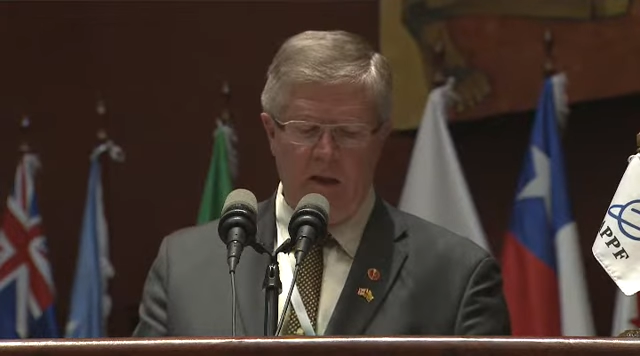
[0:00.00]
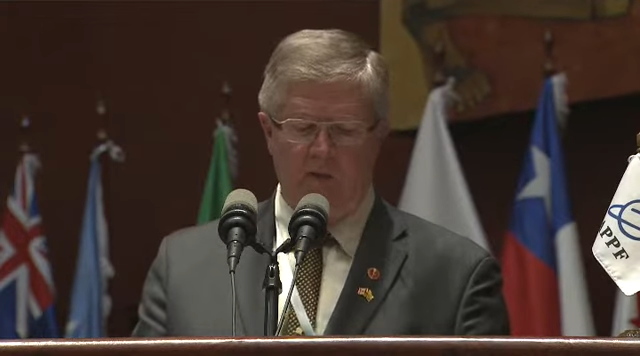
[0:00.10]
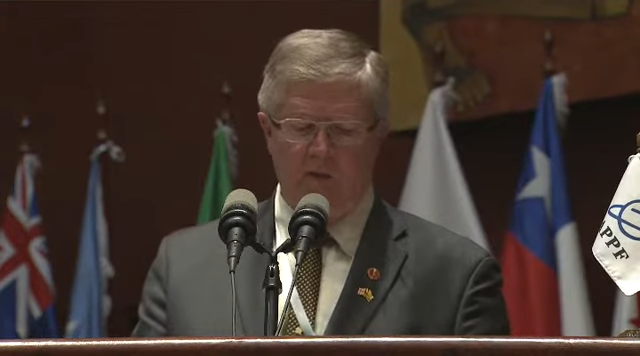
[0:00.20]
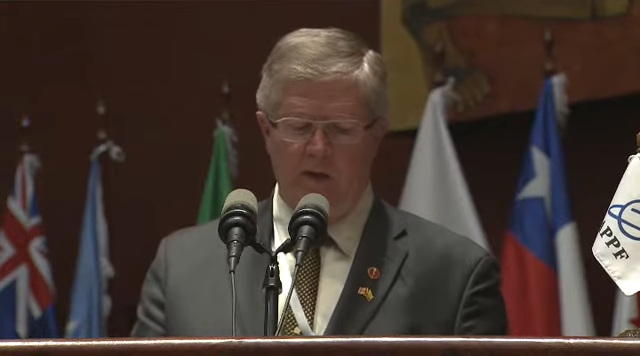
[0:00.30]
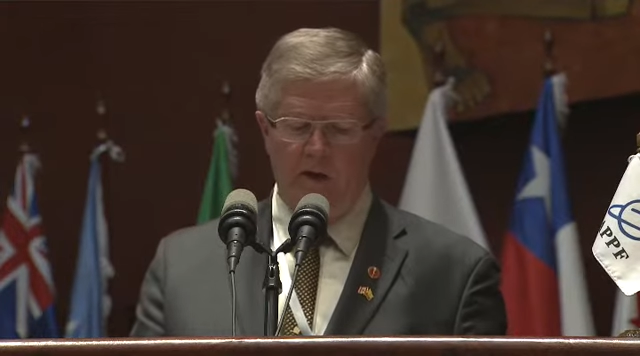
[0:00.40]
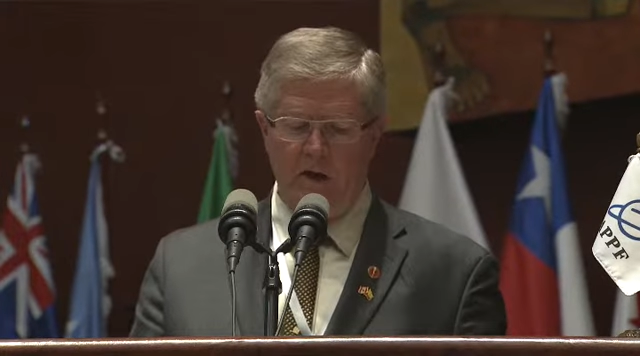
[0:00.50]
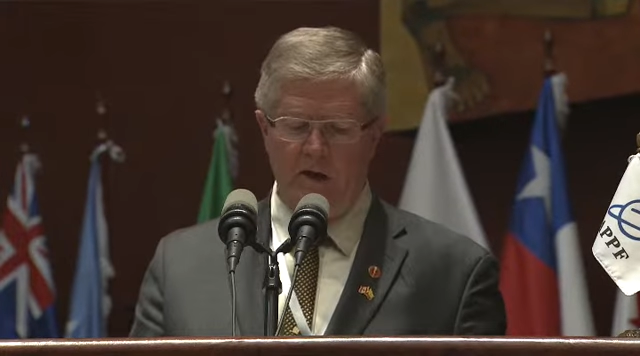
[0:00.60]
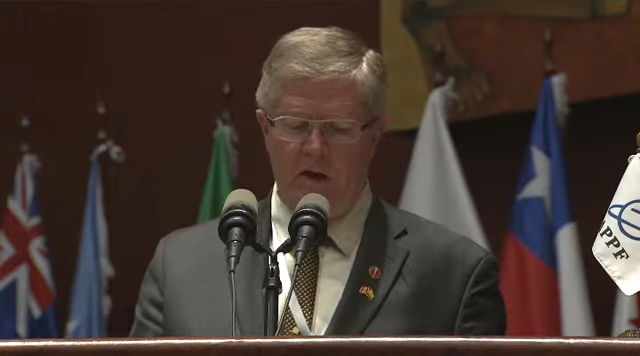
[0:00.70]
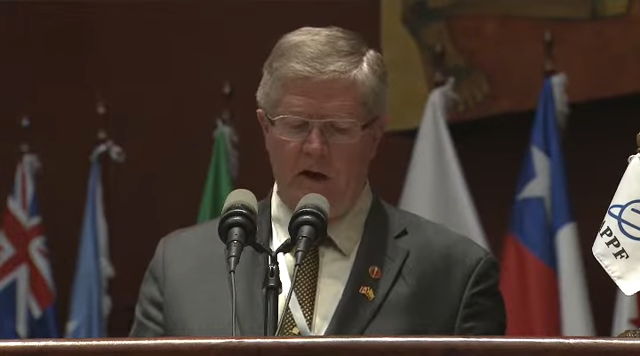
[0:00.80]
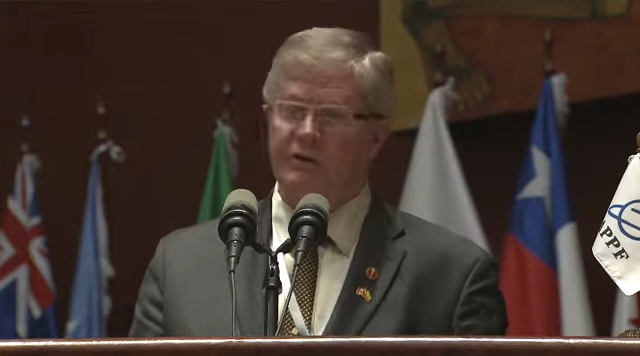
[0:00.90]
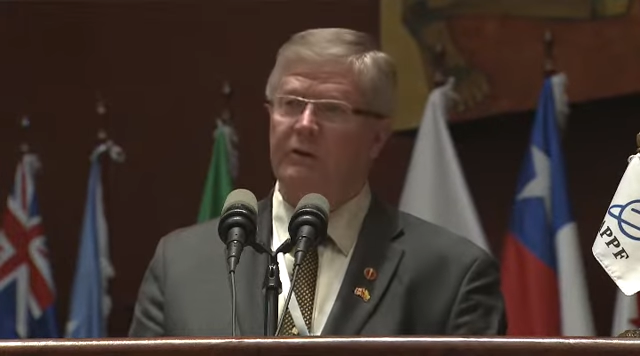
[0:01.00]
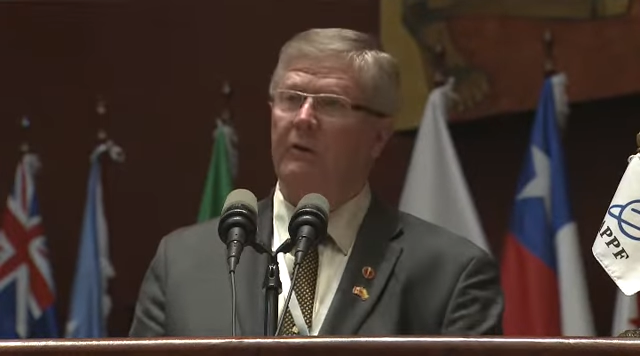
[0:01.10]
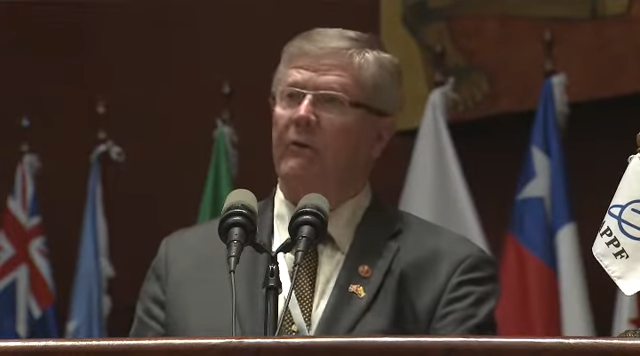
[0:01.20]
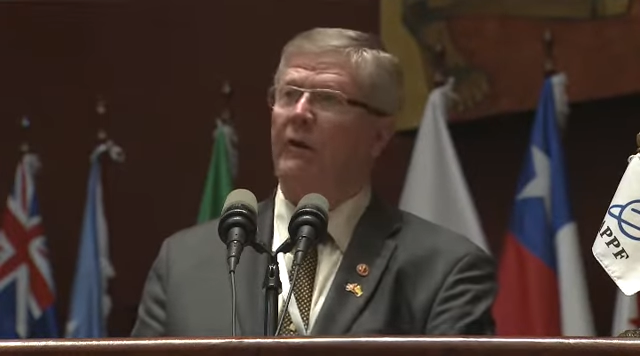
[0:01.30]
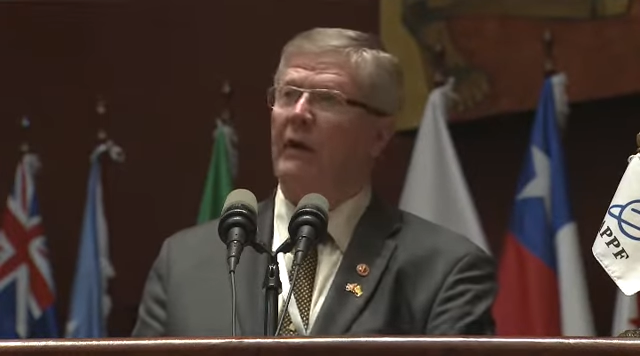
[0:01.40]
through the international
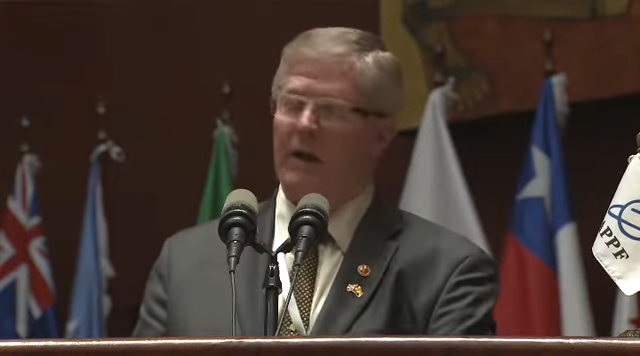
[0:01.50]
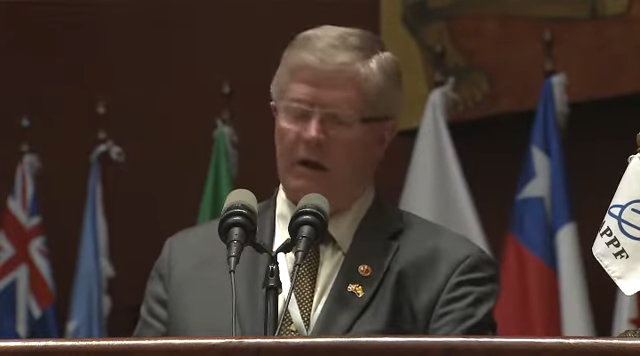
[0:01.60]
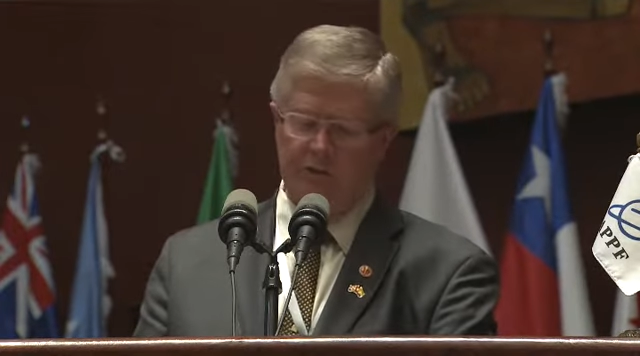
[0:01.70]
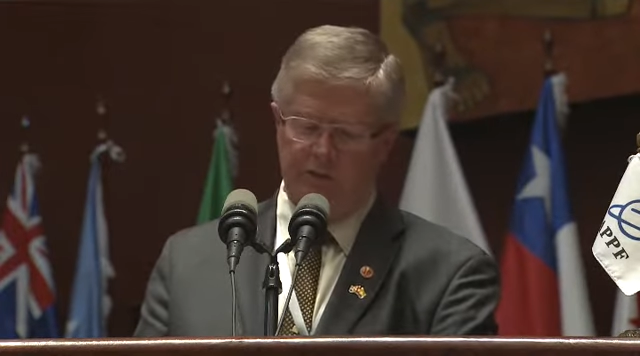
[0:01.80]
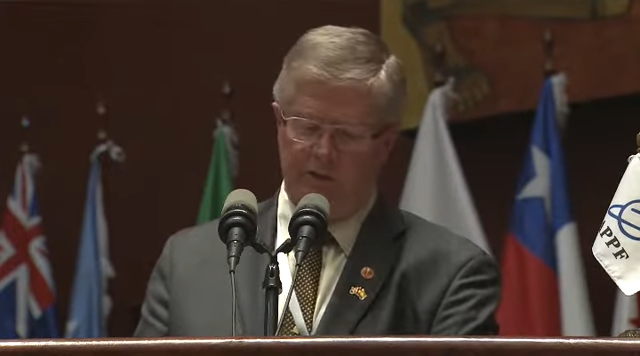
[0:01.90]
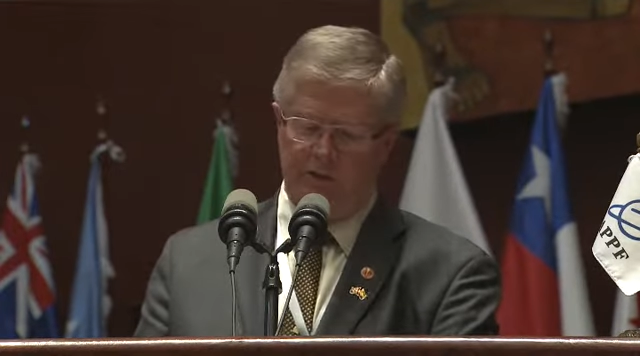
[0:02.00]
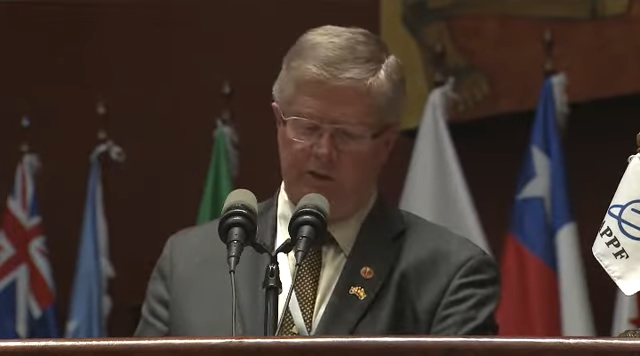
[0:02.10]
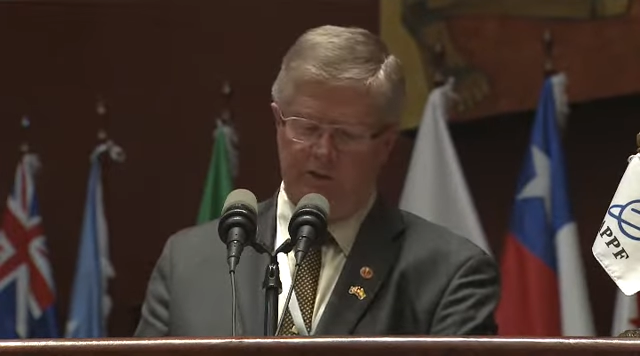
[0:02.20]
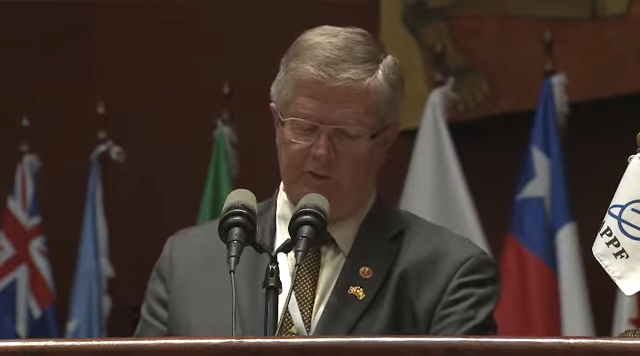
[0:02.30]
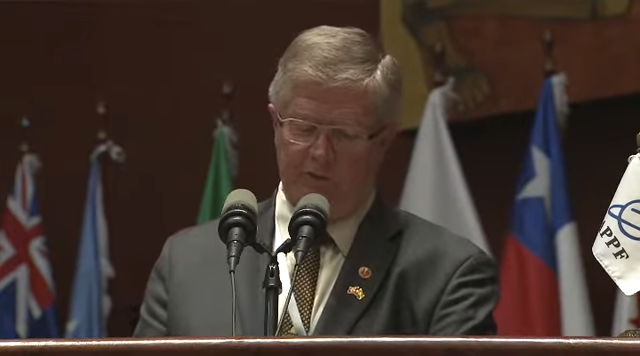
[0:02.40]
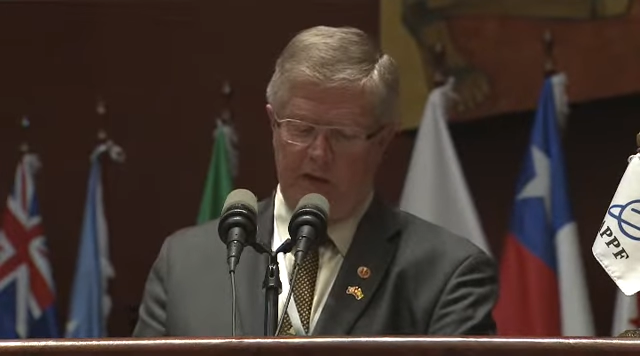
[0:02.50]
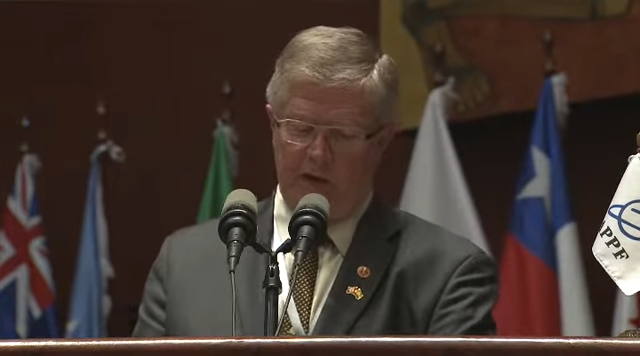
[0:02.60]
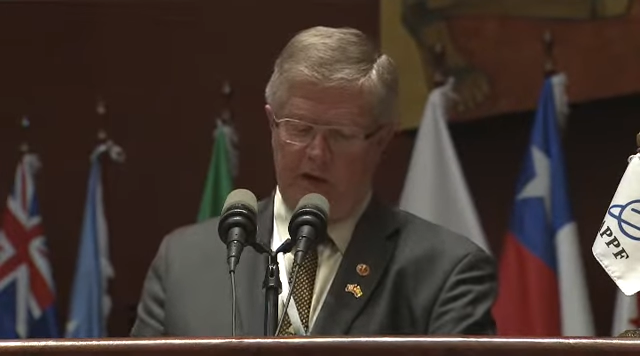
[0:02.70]
financial system